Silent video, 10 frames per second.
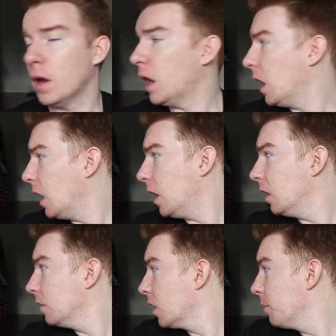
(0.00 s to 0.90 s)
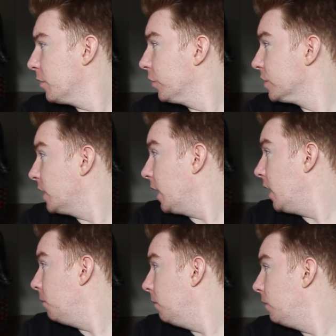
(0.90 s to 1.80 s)
Uh, the computer's set
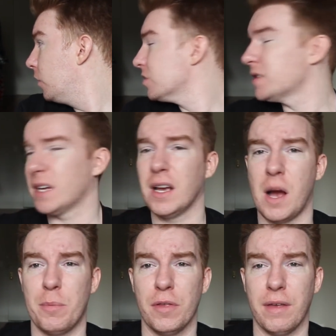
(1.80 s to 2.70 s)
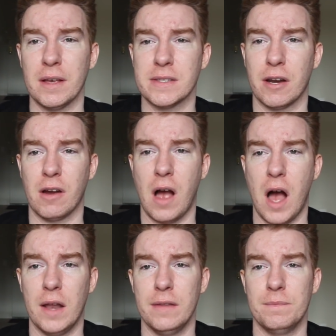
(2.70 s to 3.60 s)
up. There's just, like, a couple things that are
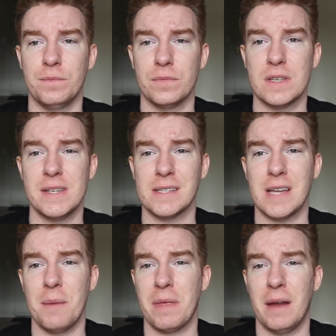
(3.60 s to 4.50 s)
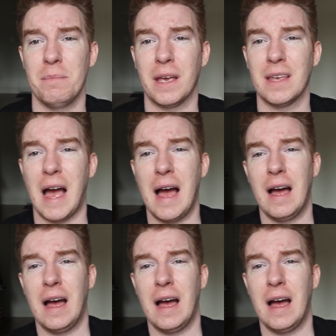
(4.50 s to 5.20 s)
on the desktop that I'm, like,